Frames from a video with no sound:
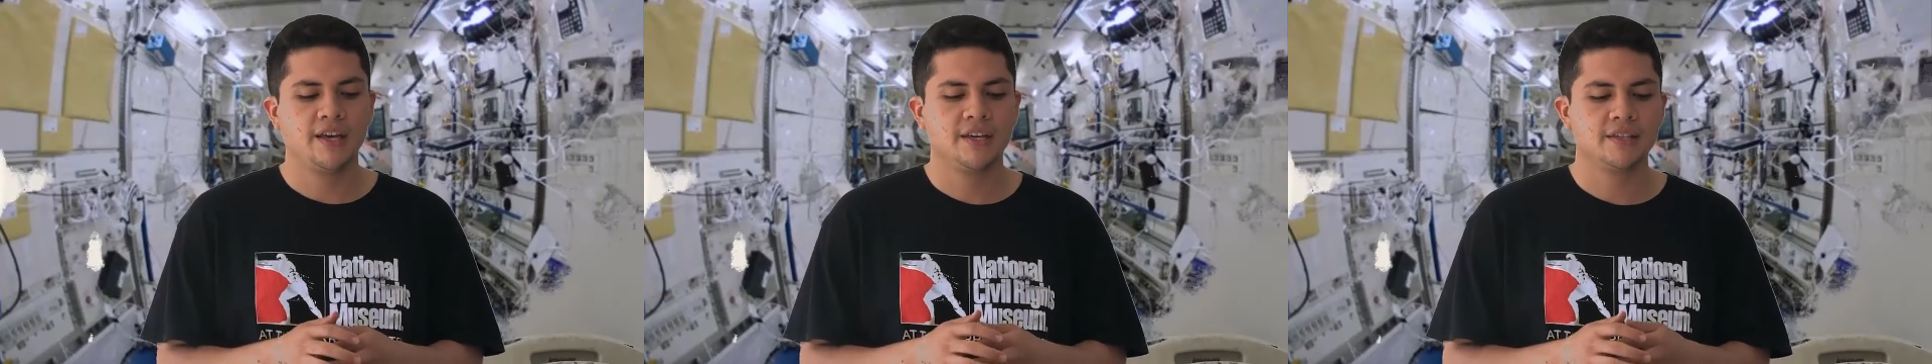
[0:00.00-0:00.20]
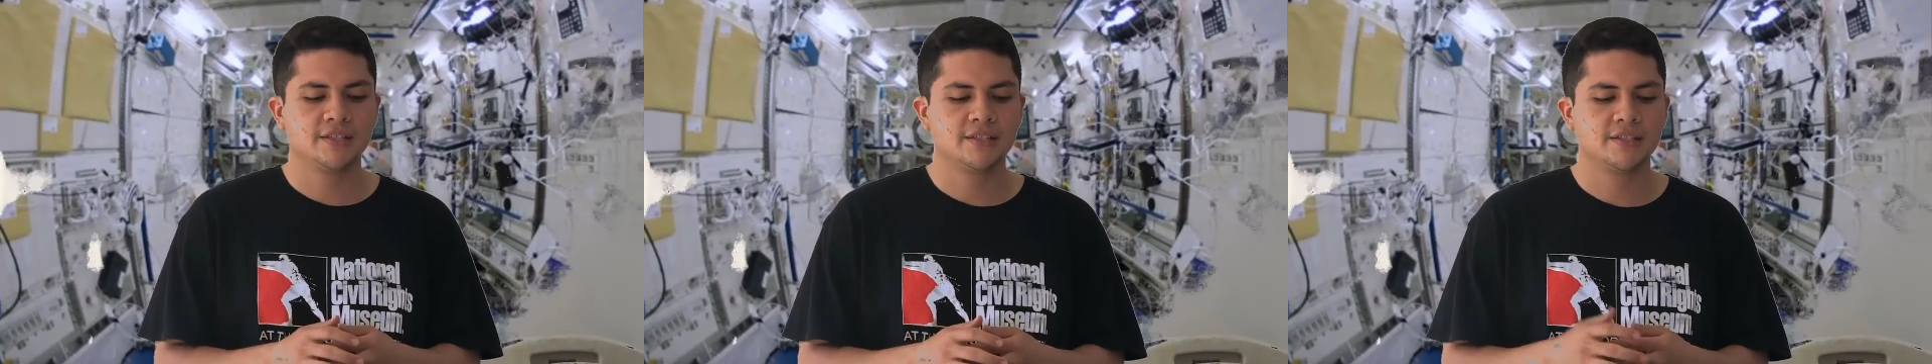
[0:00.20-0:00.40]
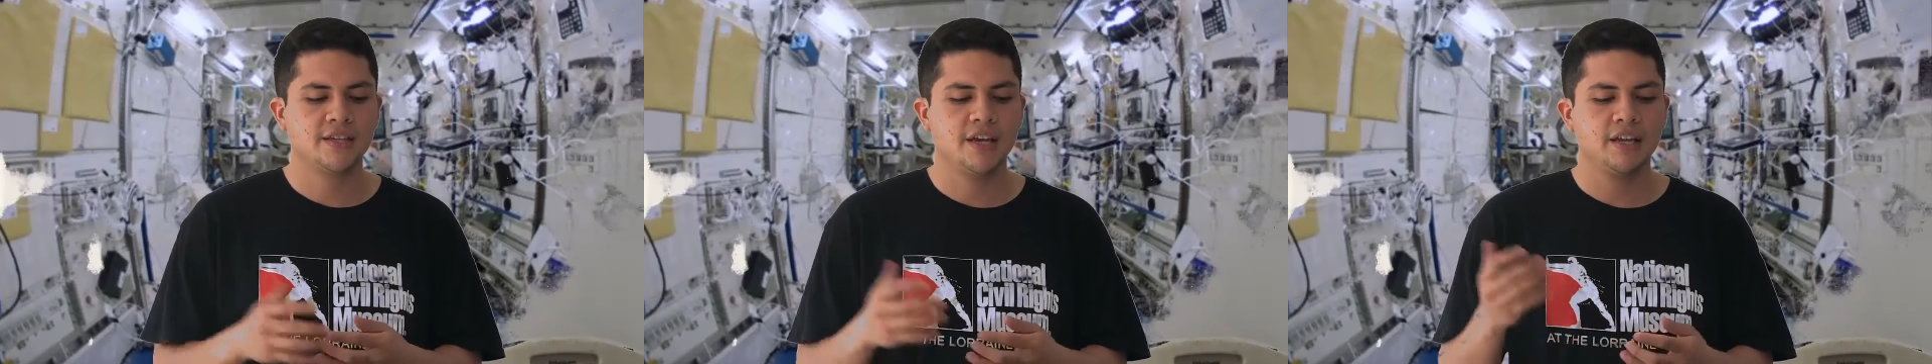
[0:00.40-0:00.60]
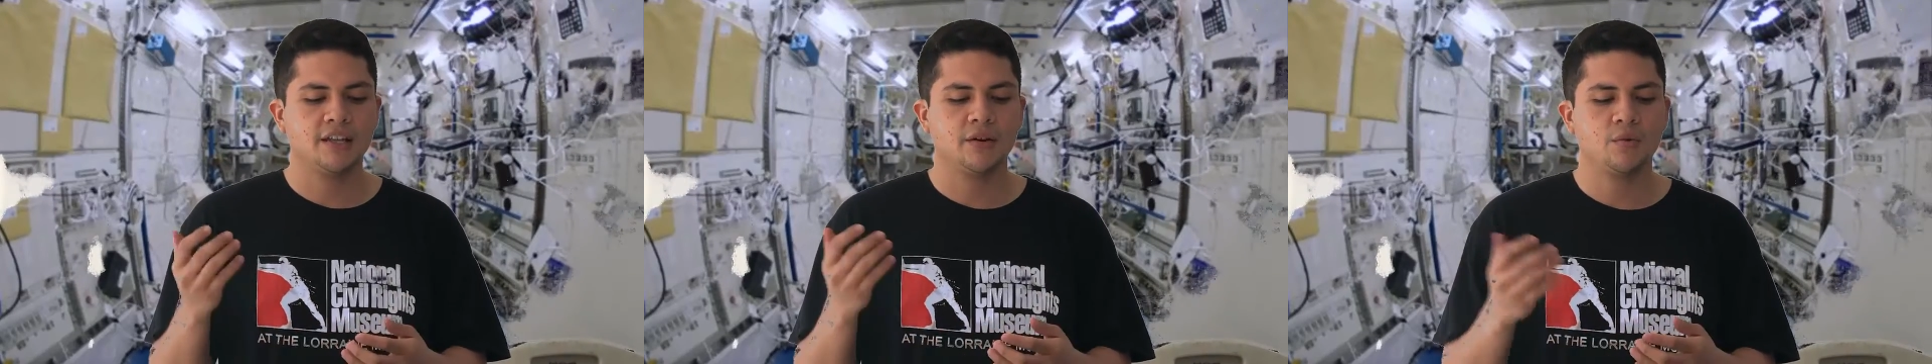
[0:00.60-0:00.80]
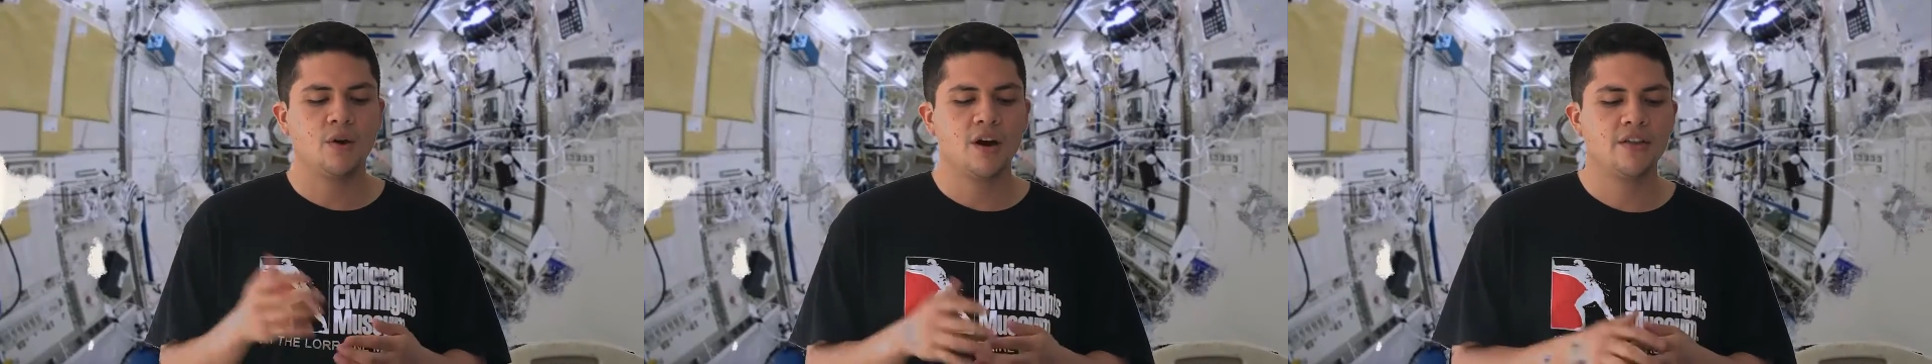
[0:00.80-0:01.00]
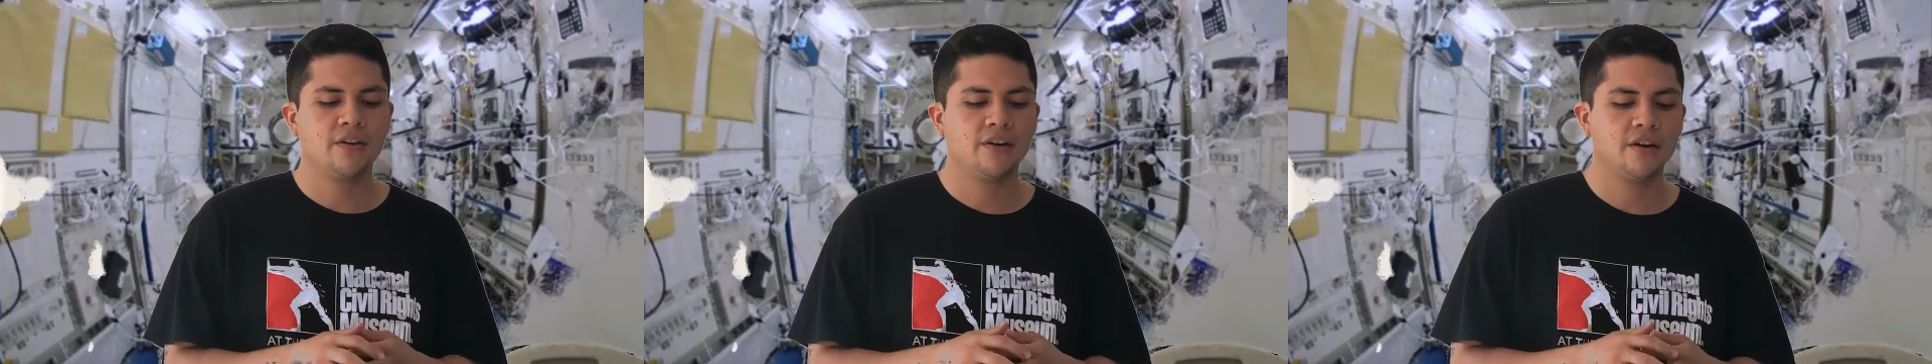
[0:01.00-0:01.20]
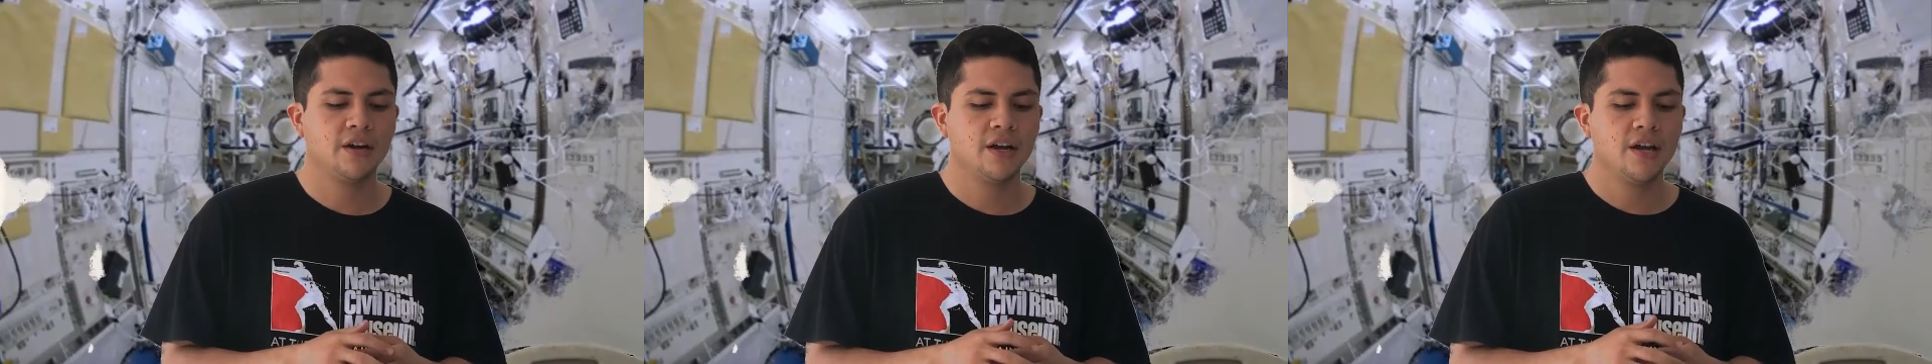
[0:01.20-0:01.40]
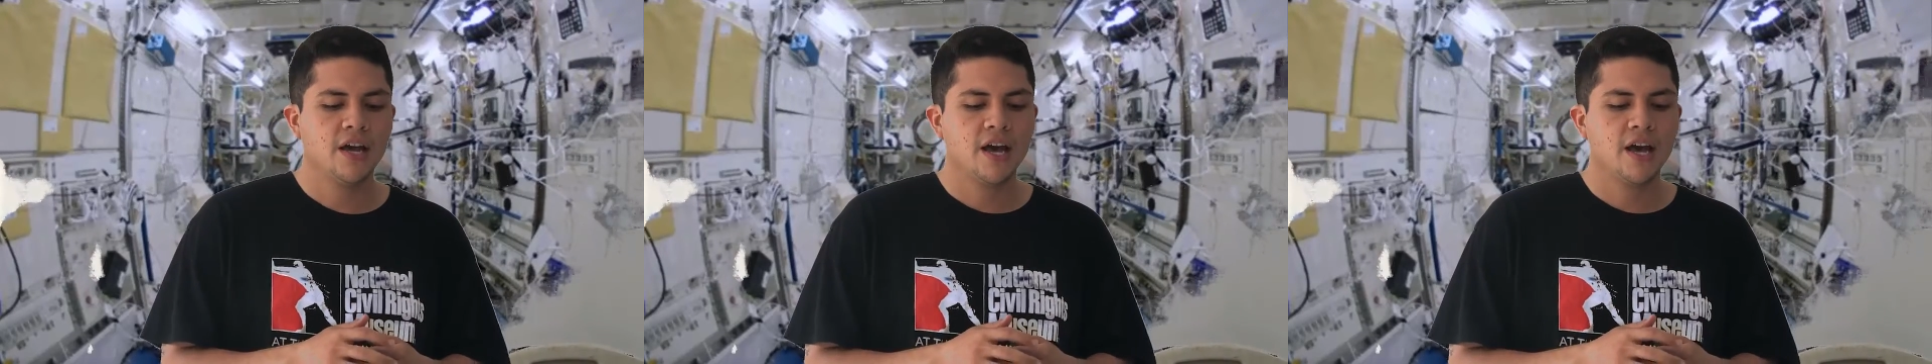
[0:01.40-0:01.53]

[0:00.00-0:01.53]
is take the water